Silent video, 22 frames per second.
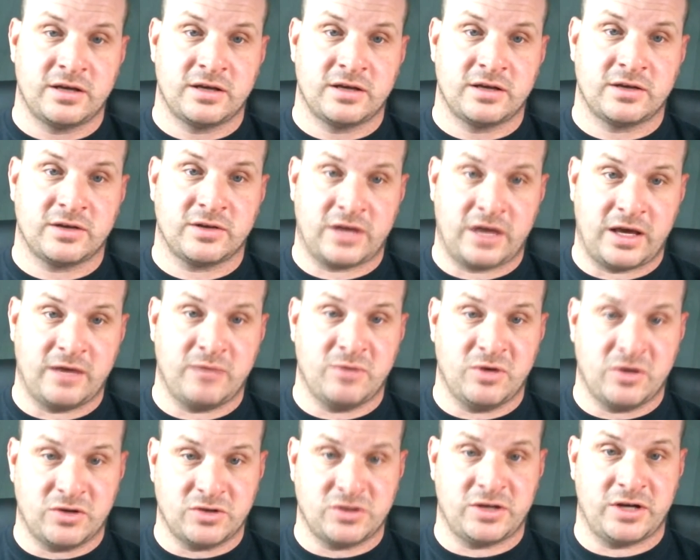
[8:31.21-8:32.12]
Okay,
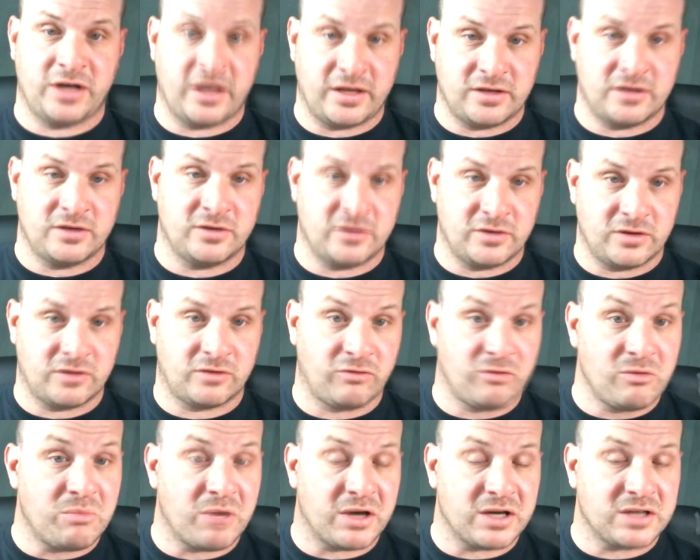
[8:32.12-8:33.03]
because you got your
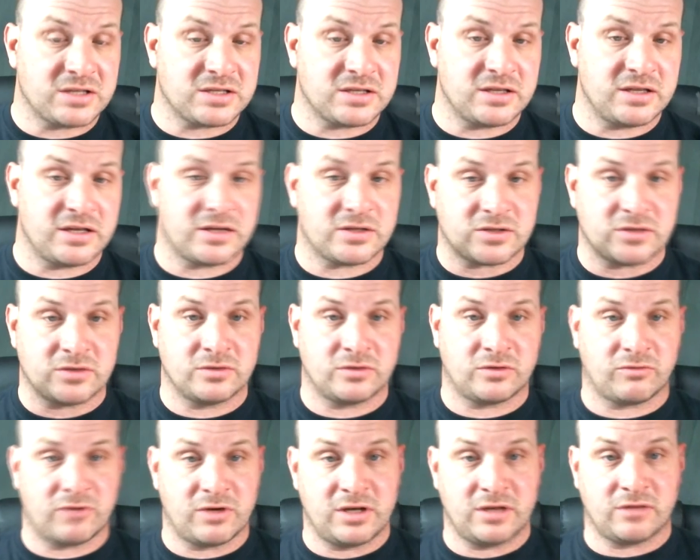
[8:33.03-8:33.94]
3 buddies in there. So
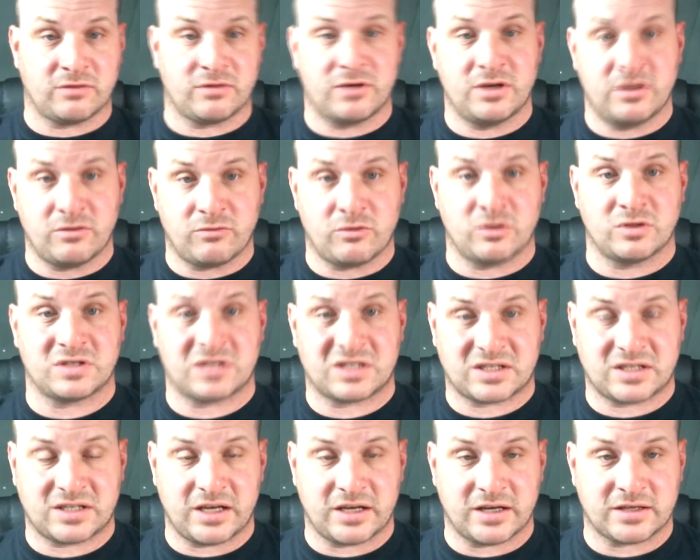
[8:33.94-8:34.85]
3 and 3, you're rolling
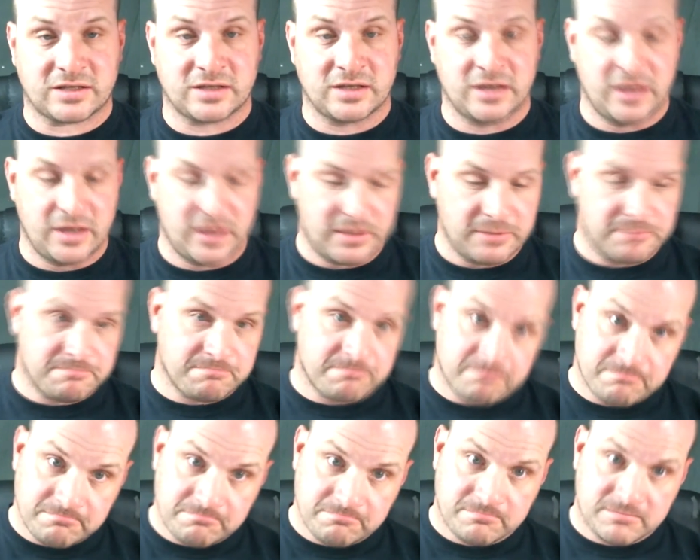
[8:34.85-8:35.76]
6.
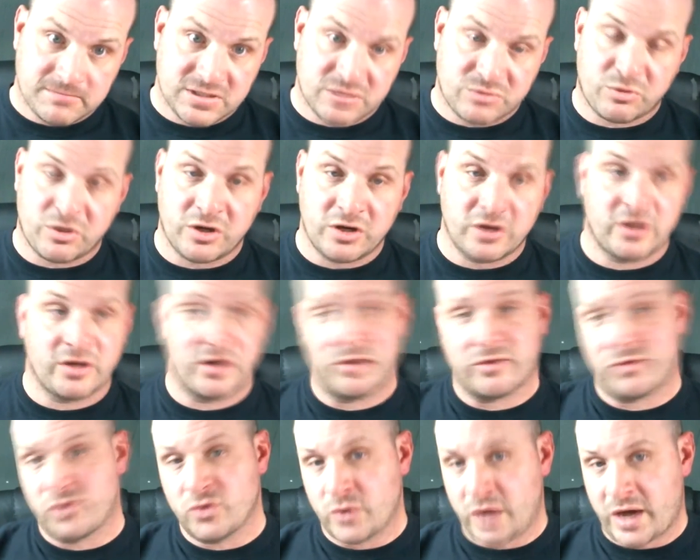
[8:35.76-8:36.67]
It's pretty good. A
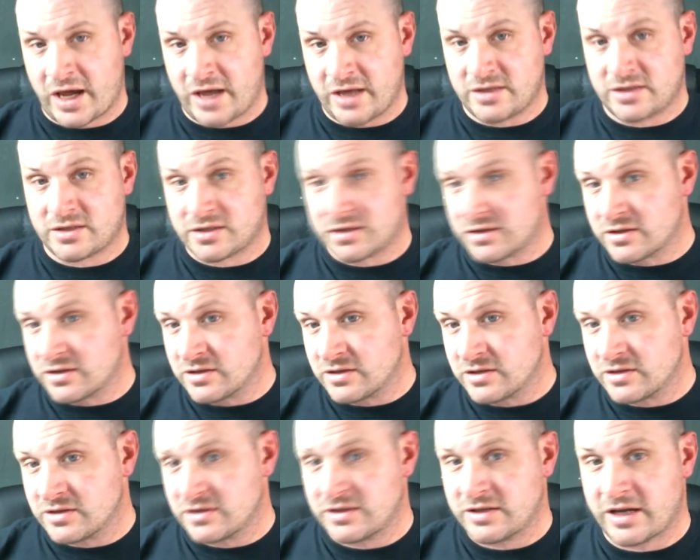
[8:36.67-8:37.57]
few 8s,
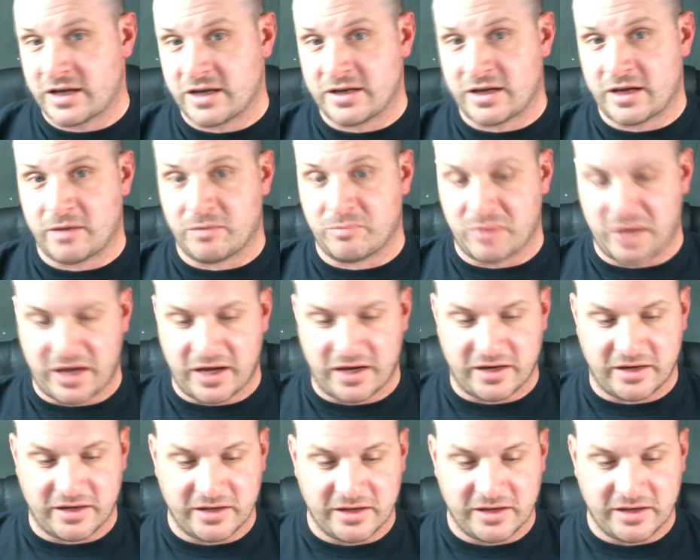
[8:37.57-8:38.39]
not bad.